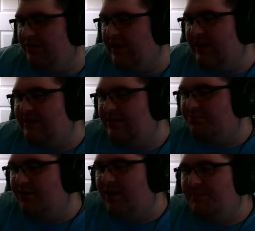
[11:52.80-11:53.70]
that, it'll
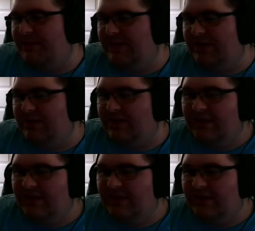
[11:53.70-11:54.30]
probably be